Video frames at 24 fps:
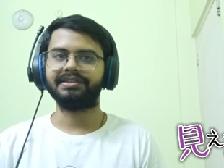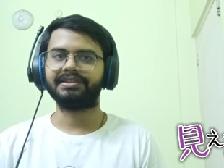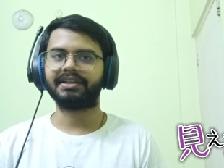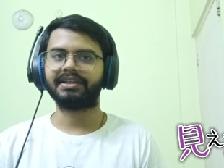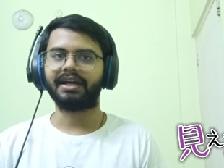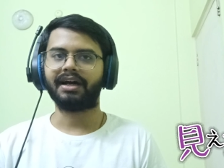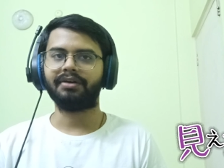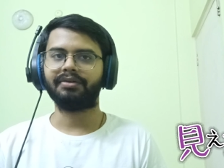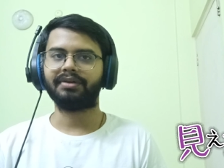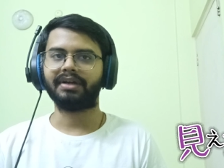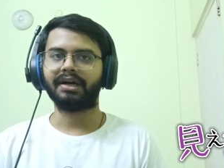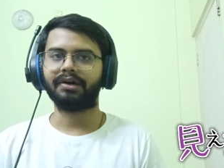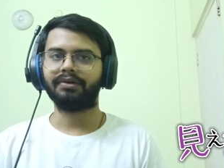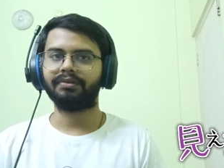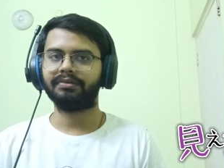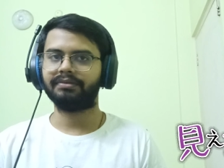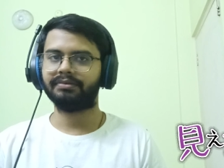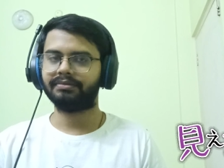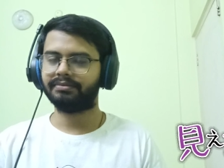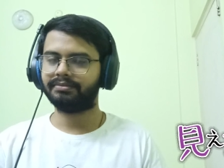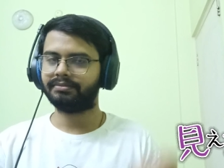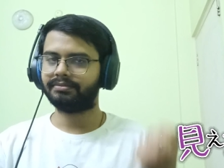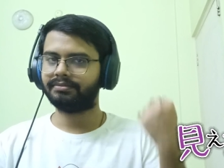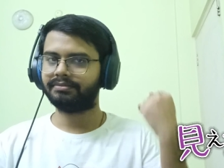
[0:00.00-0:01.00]
here's the
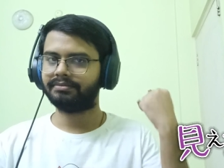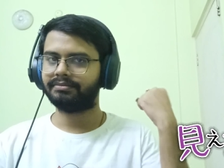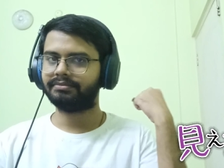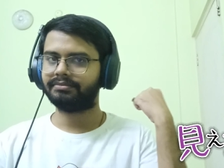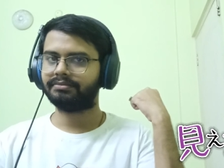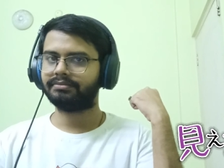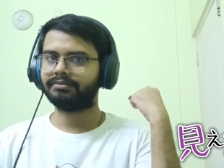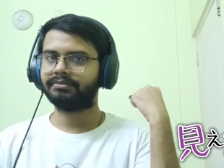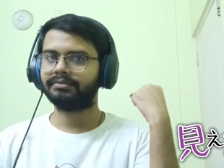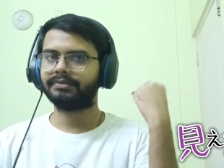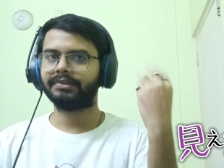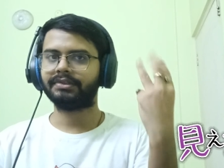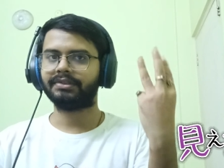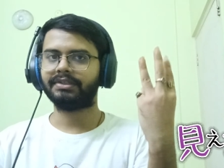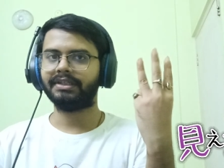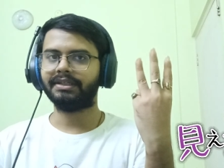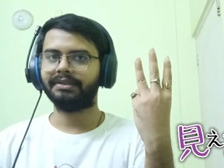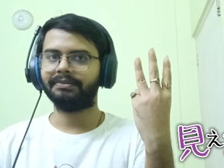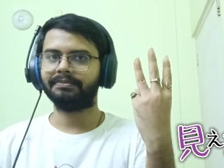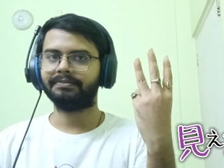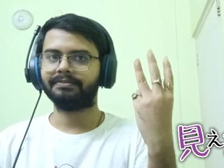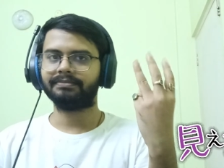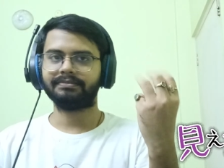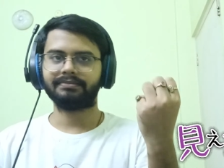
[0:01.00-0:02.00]
countdown.
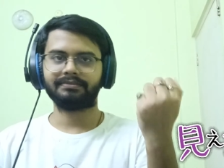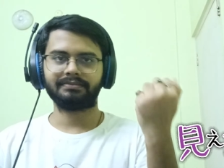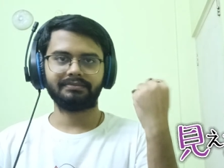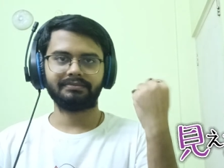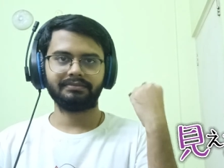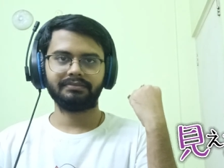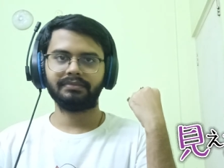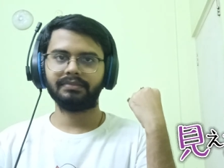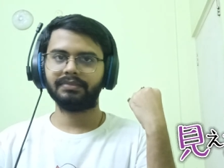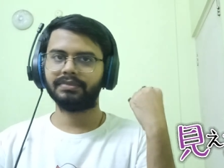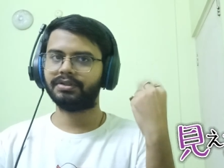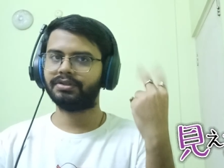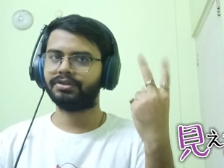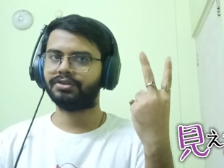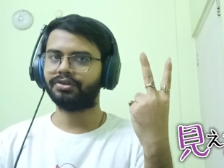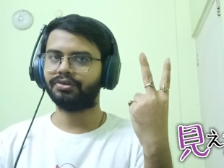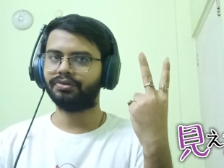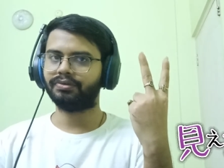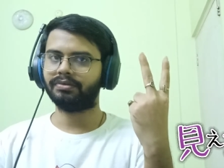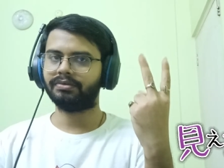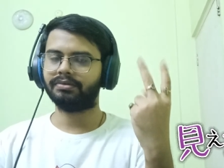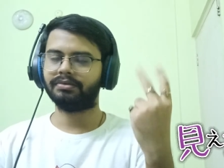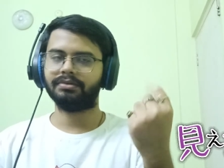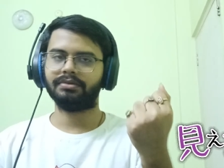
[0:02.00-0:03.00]
3,
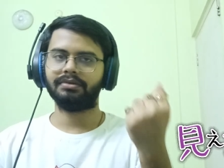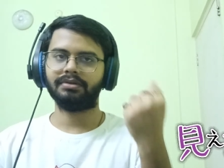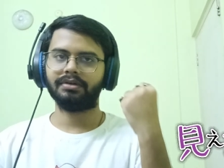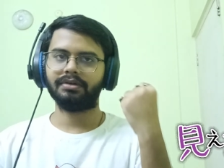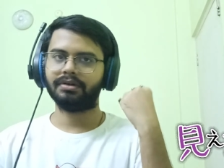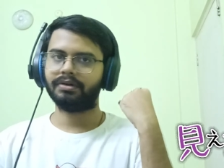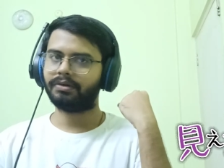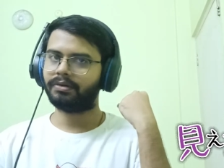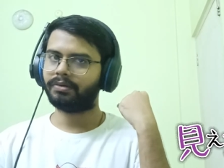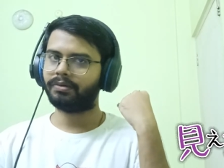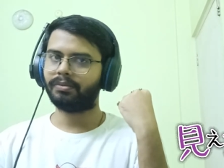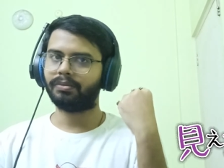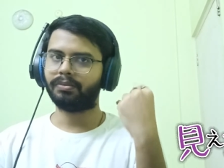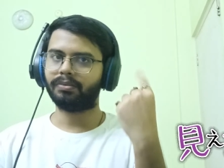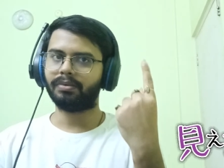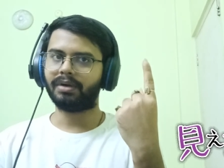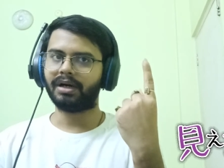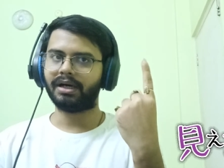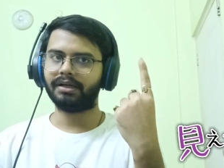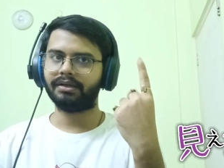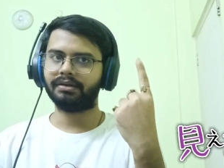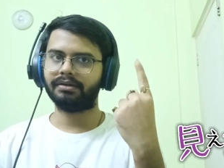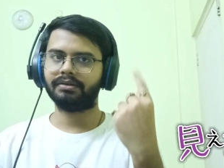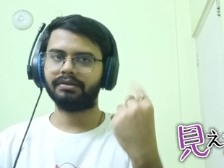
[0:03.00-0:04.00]
2,
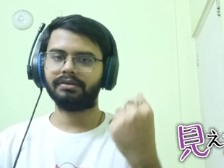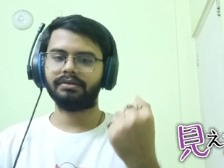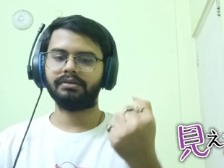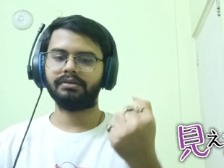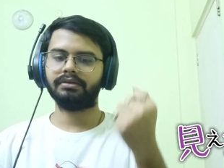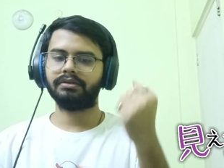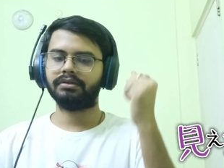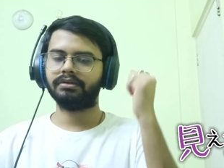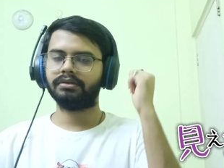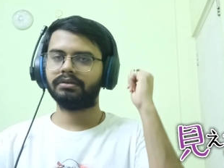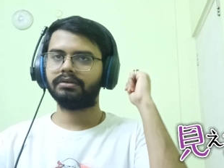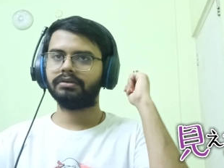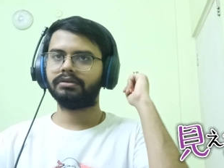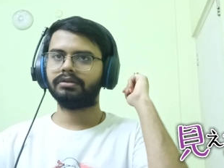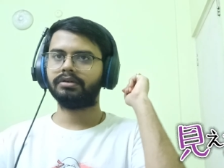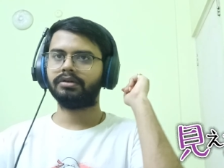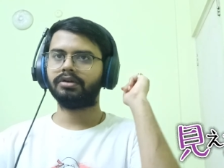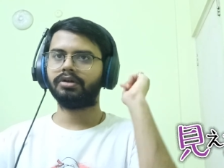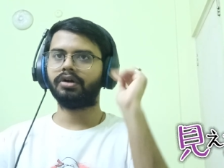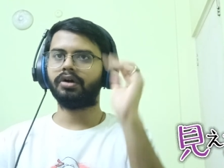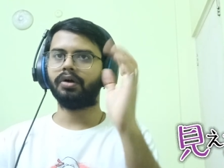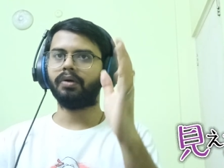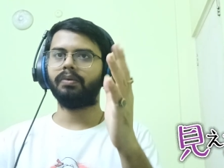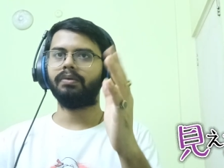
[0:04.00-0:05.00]
1,
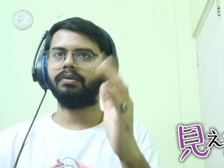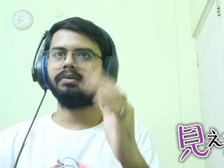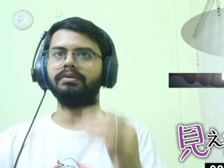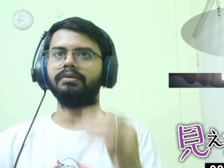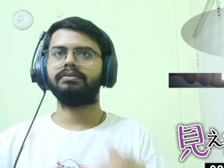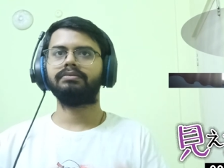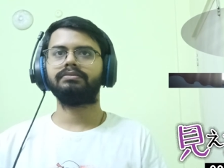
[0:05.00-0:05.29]
go.